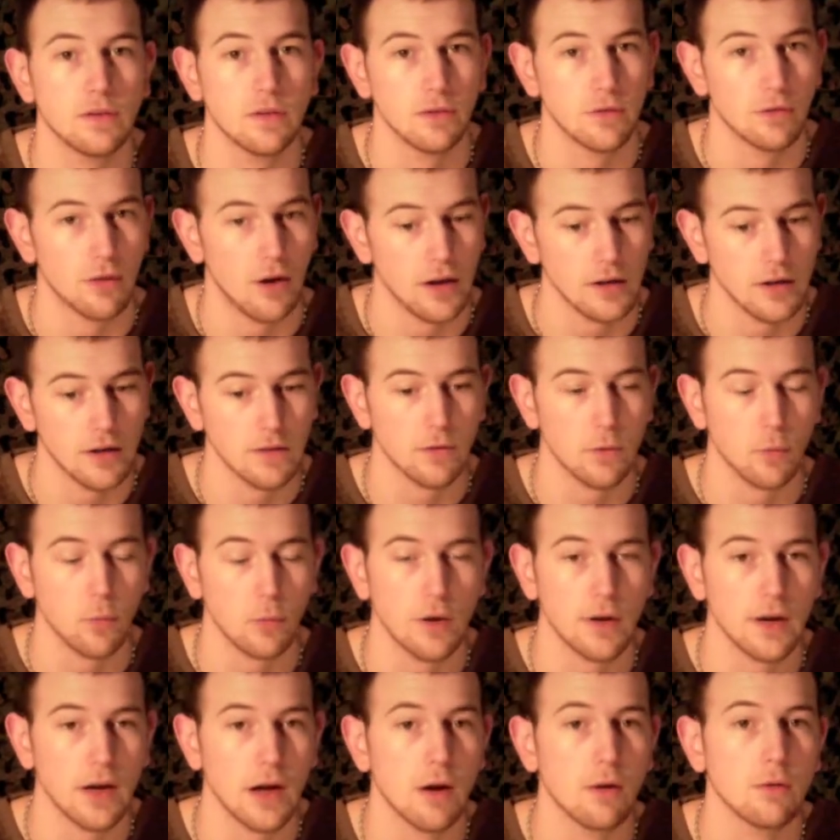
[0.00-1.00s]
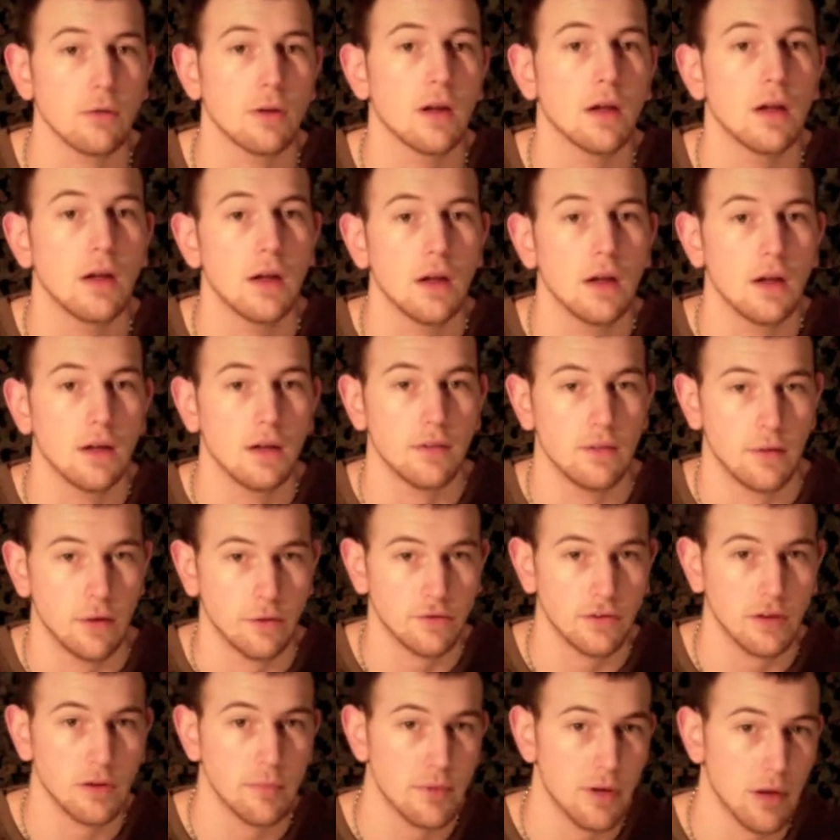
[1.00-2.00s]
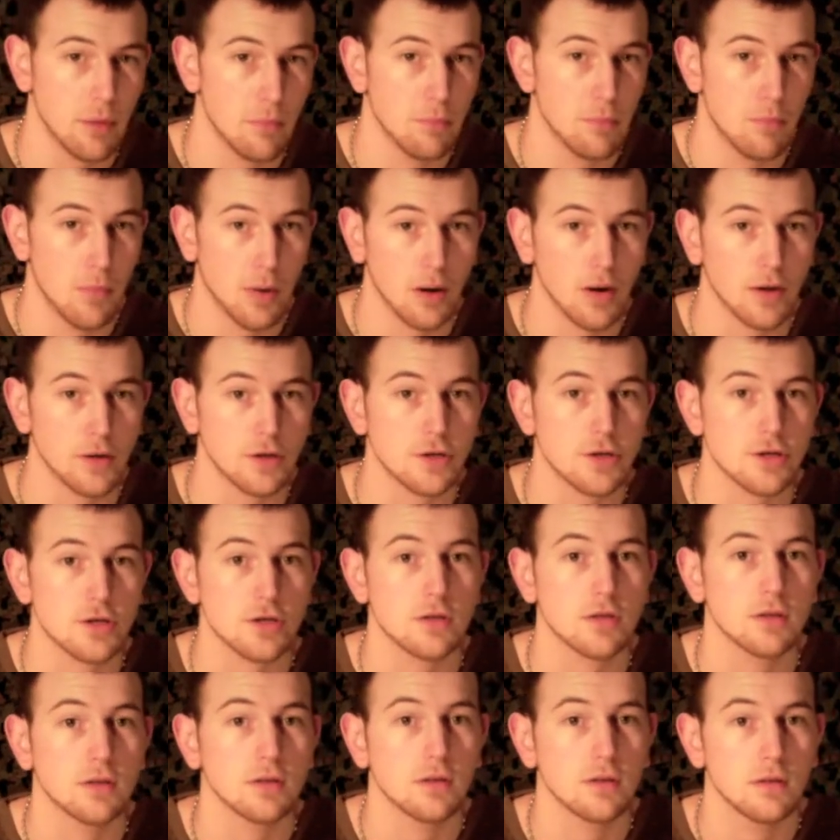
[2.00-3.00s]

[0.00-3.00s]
to try to get the word out. There's going to be a march